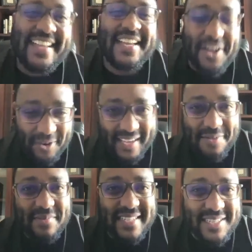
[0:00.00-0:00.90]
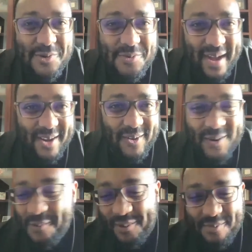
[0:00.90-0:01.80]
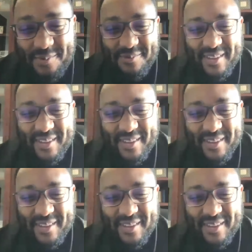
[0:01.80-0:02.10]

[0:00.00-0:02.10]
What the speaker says: Okay, Mrs. Kumalo, no problem.